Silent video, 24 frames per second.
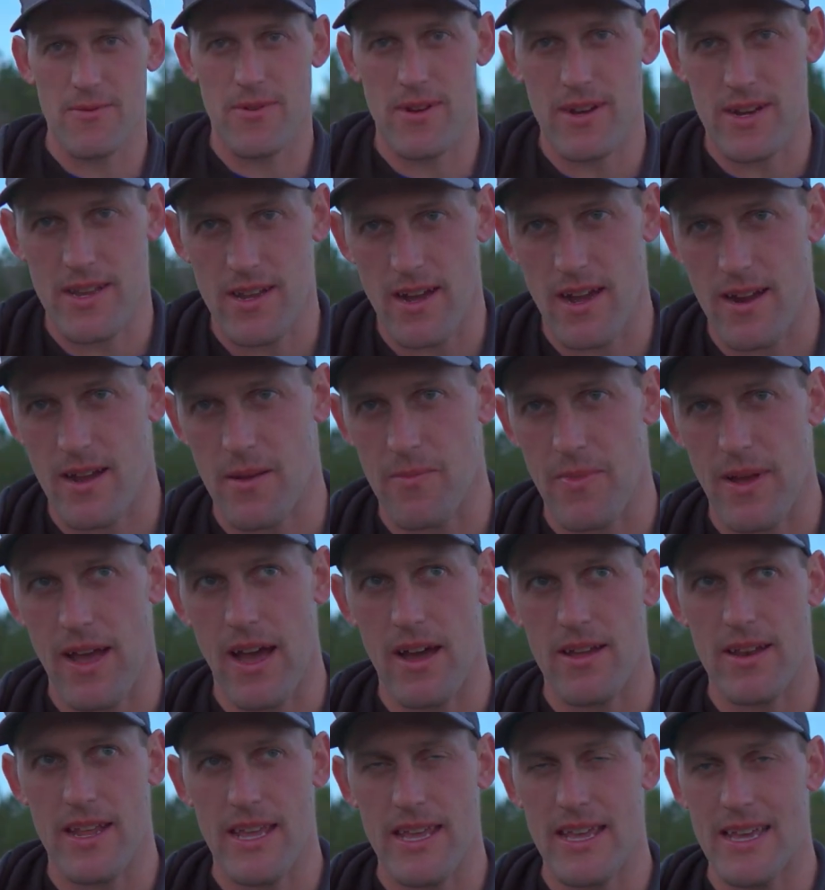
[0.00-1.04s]
we're gonna talk
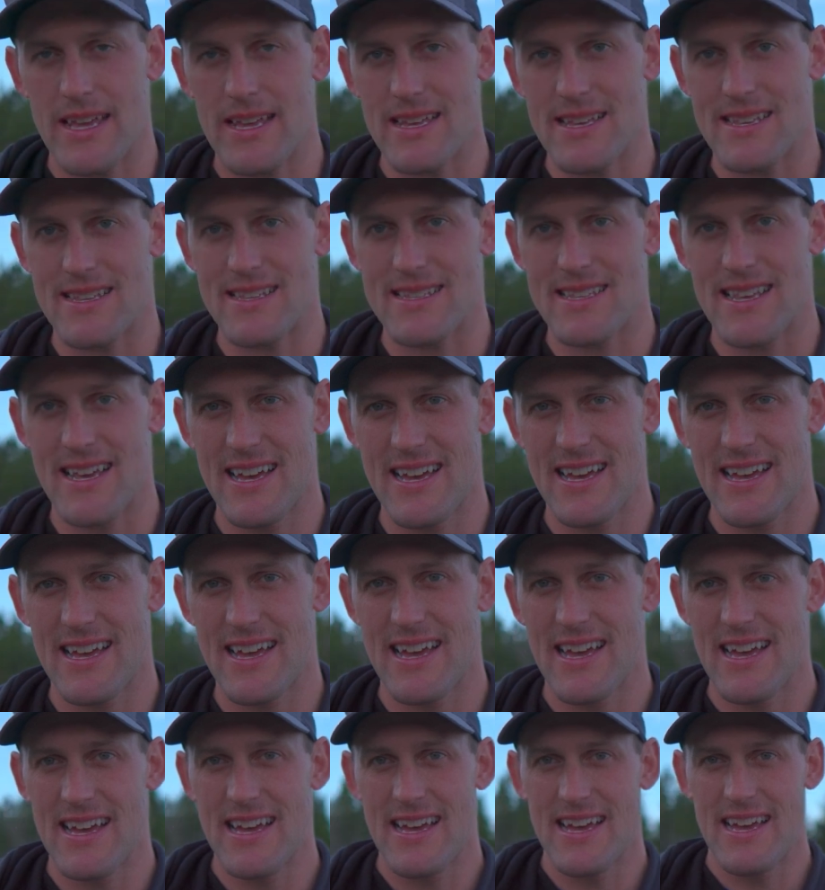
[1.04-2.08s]
about is
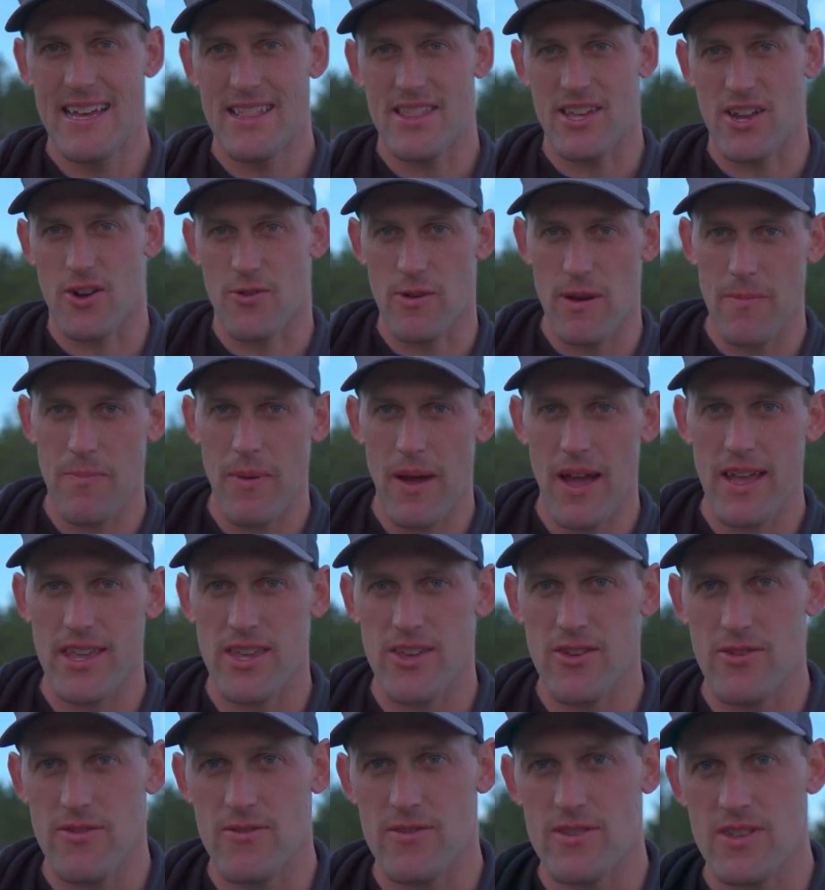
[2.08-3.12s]
the grip I
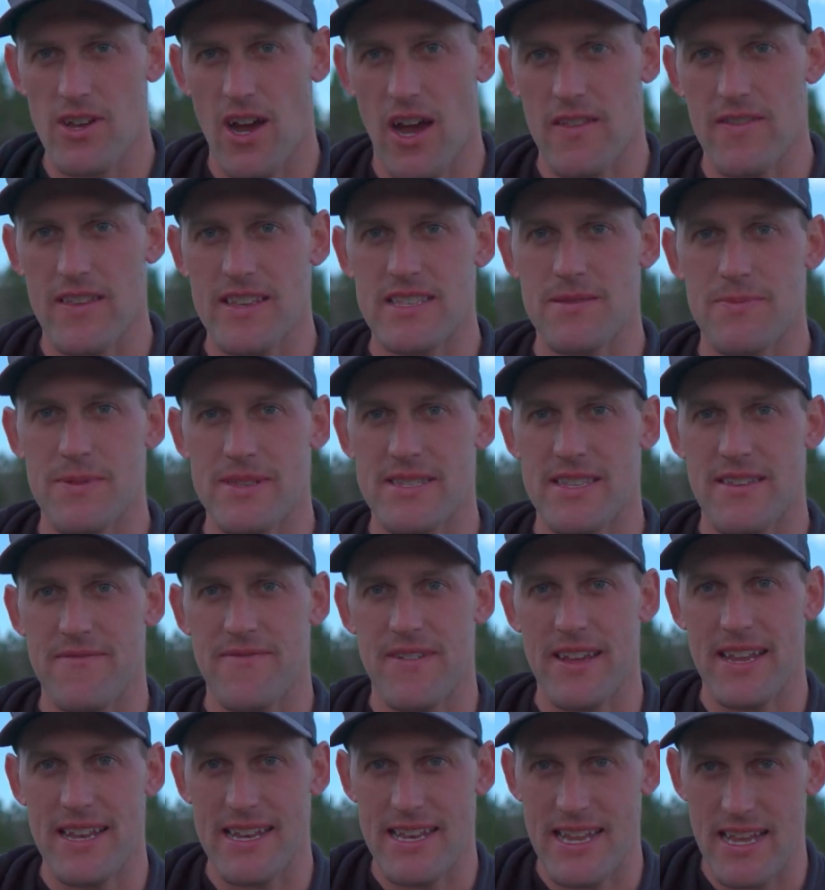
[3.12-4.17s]
use on the
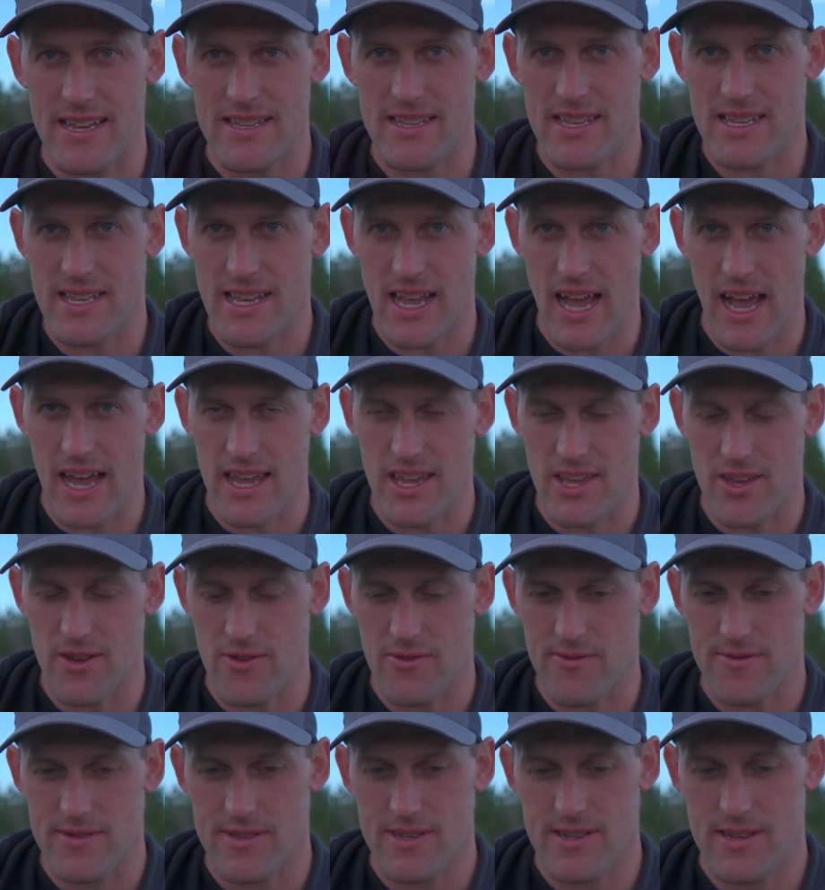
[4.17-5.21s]
specific discs I
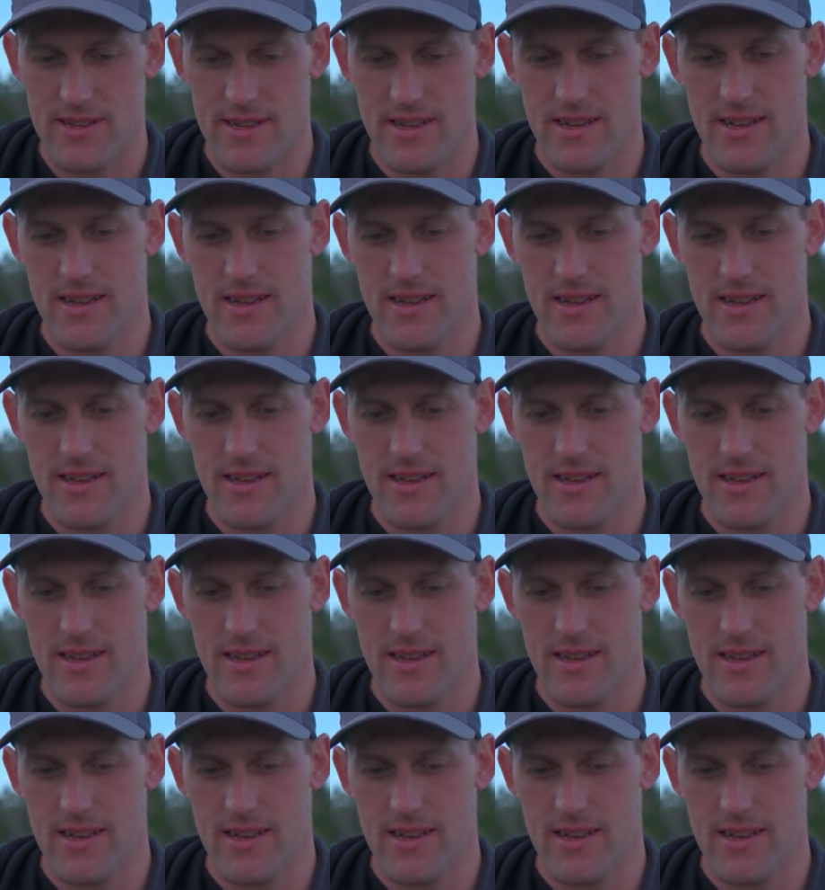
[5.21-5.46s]
use.